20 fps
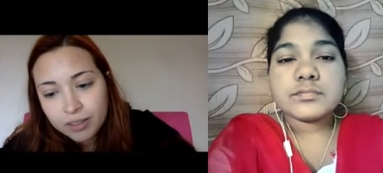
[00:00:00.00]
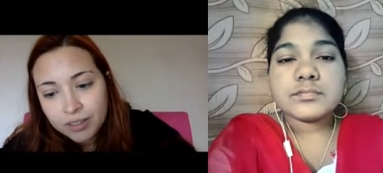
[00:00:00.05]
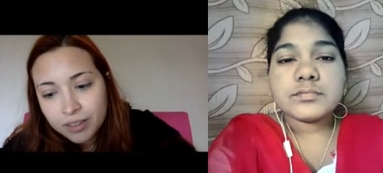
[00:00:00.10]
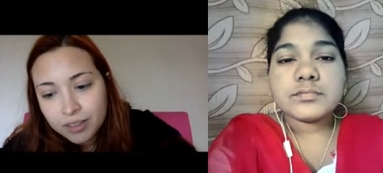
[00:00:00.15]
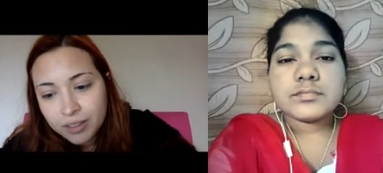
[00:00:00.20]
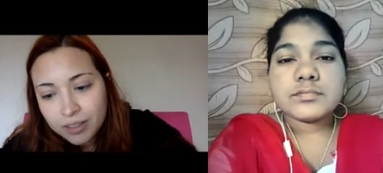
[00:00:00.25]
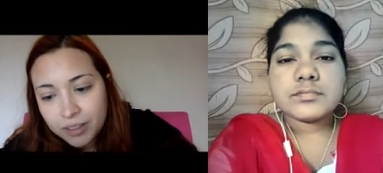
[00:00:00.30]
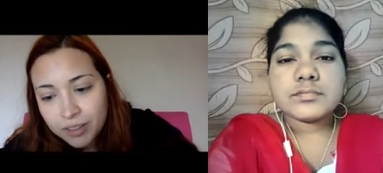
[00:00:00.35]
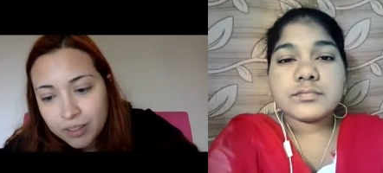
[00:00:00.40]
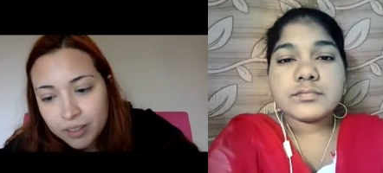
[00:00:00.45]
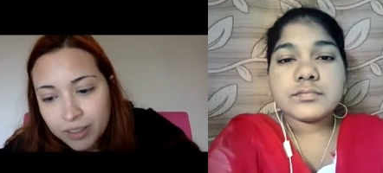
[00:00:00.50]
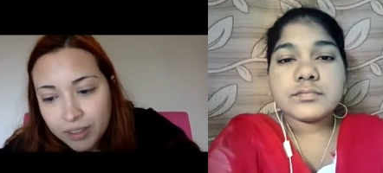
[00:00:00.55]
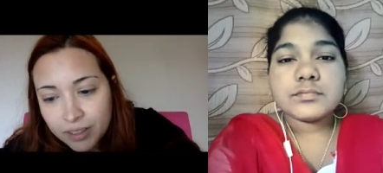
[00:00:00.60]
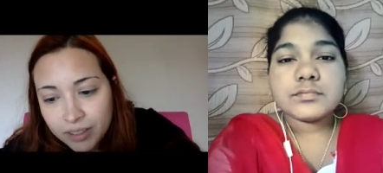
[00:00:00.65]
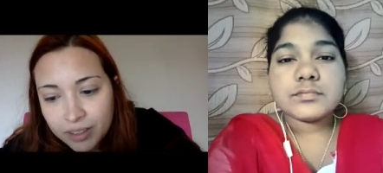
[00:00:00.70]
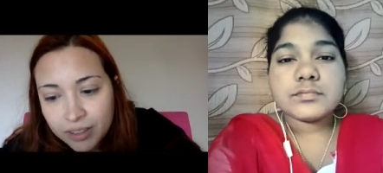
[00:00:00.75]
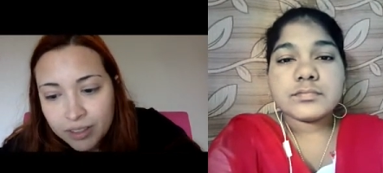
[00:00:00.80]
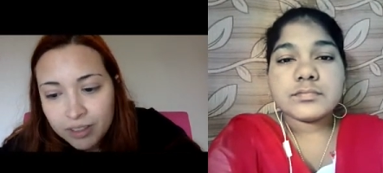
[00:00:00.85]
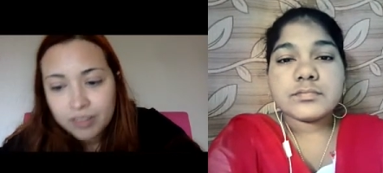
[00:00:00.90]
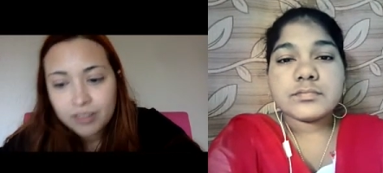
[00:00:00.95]

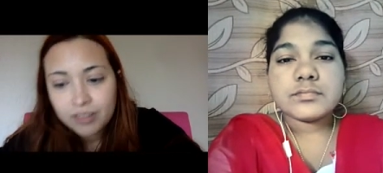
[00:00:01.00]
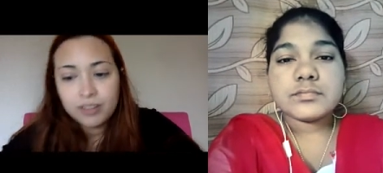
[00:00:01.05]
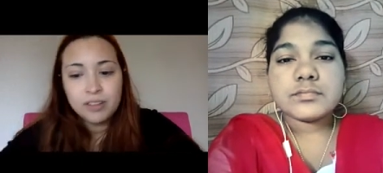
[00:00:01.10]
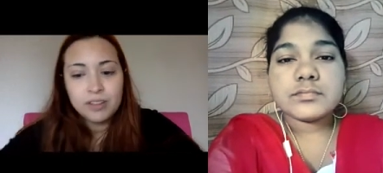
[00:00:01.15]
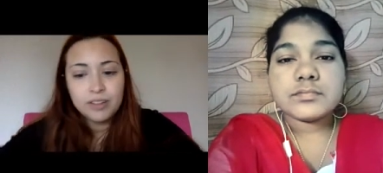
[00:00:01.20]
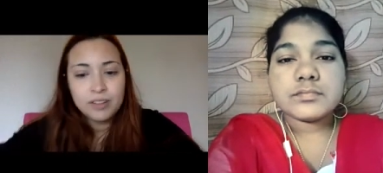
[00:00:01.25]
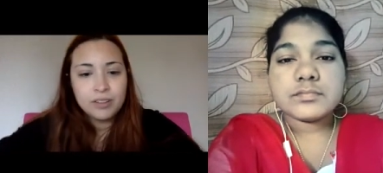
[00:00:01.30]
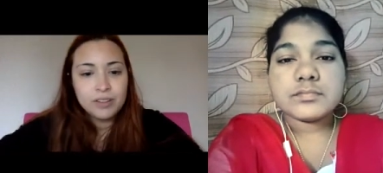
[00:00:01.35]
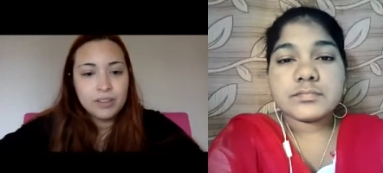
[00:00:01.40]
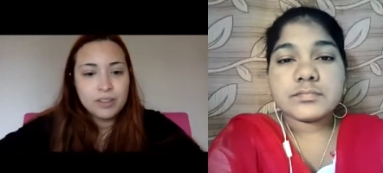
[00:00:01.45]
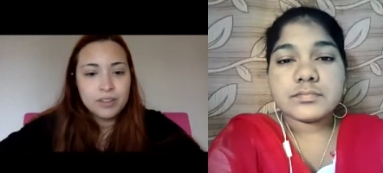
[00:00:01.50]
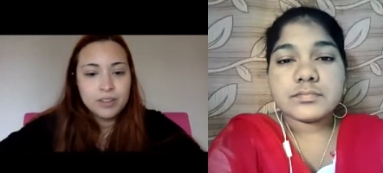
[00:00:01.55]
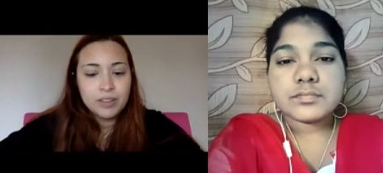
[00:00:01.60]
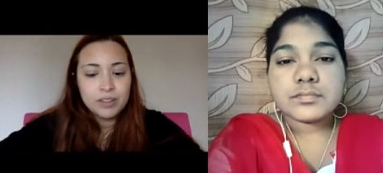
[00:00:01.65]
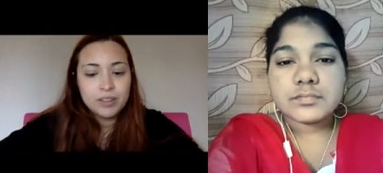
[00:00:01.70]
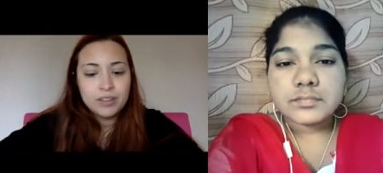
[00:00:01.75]
[no speech]